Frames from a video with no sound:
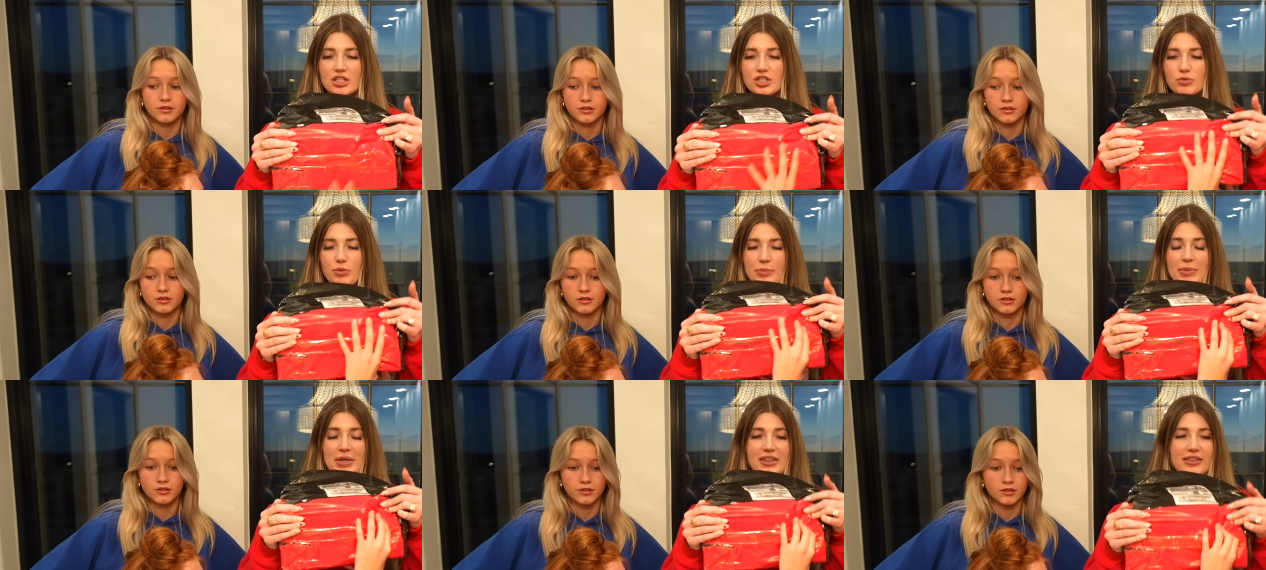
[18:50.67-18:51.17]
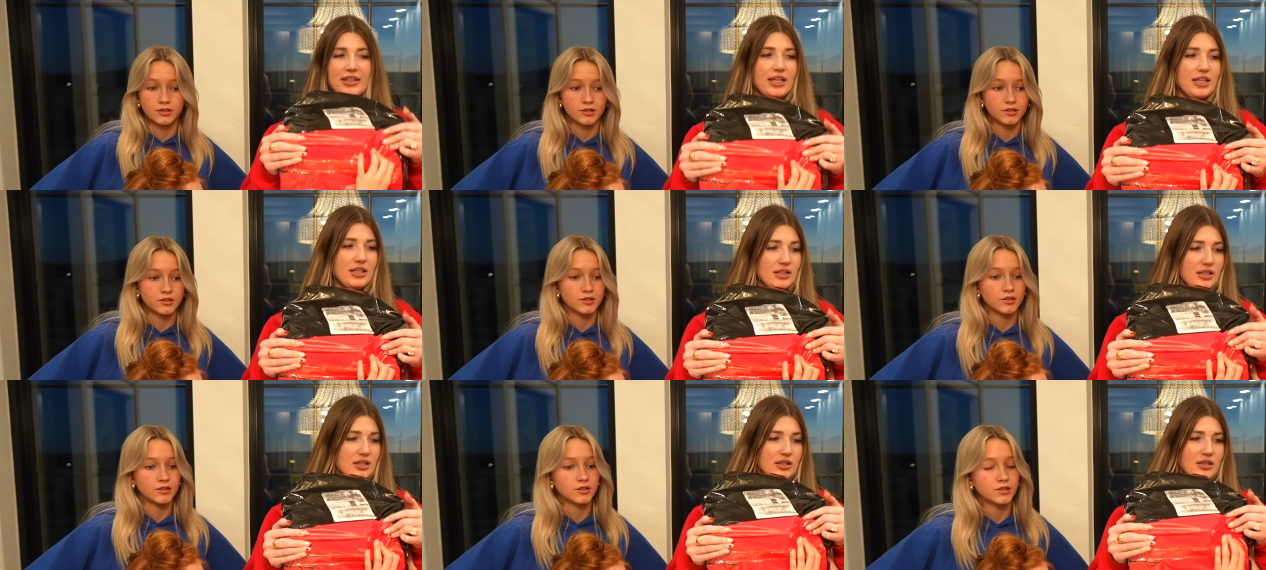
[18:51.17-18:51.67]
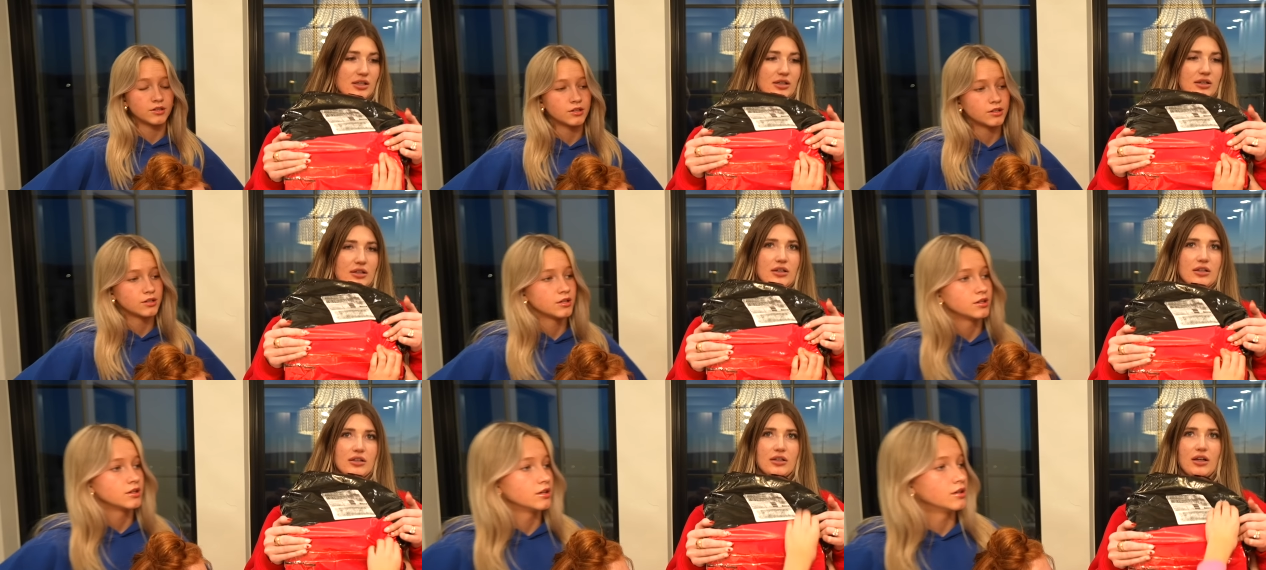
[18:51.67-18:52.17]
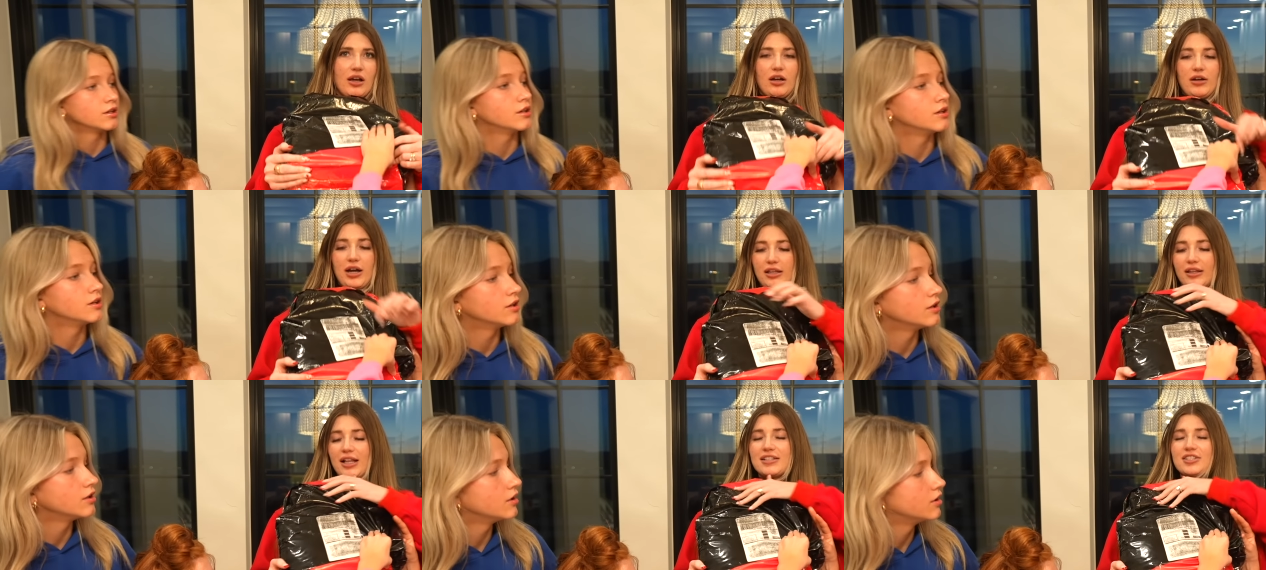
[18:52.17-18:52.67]
Speaker 1: just one big thing? Look, 1. All right,
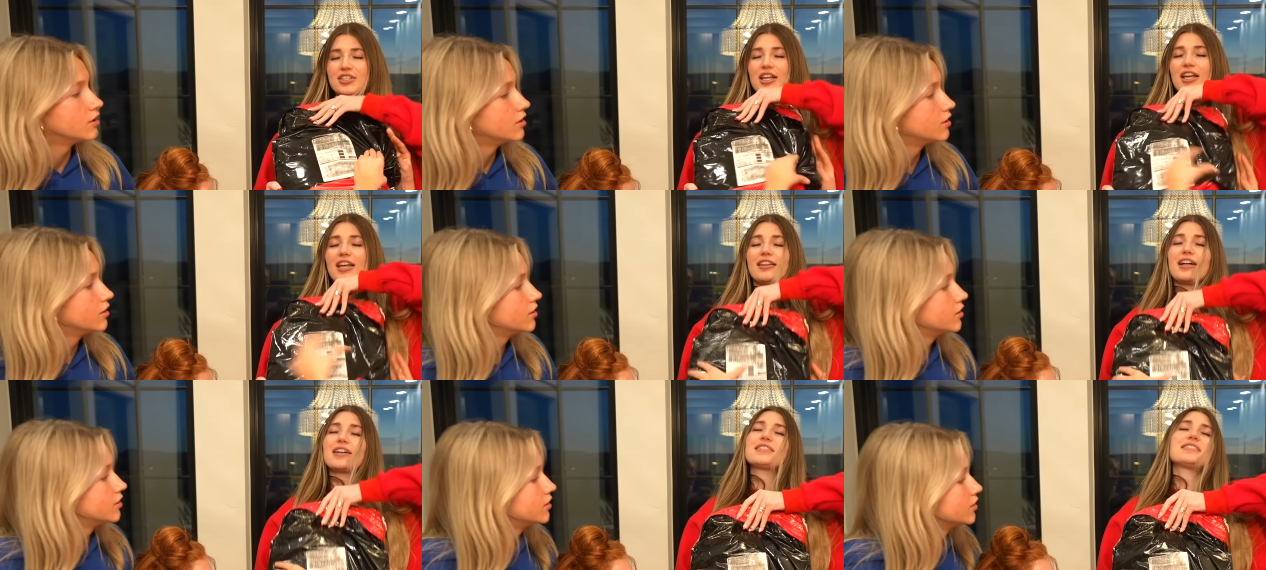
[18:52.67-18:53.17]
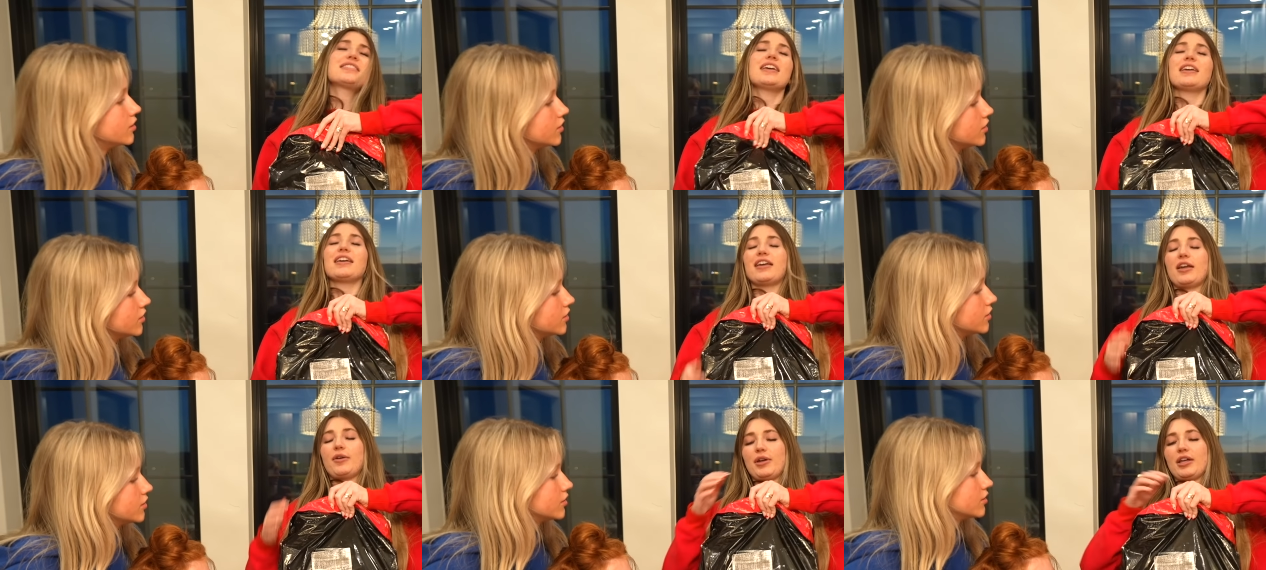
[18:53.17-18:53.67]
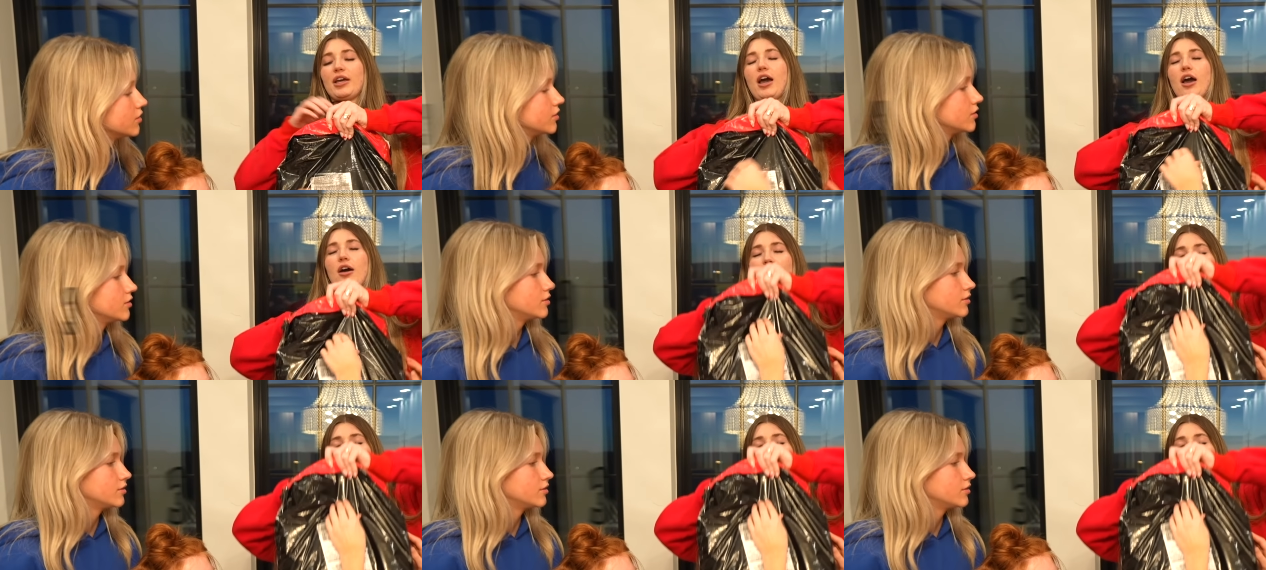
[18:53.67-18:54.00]
let's see. Here we go. 3, 2, 1.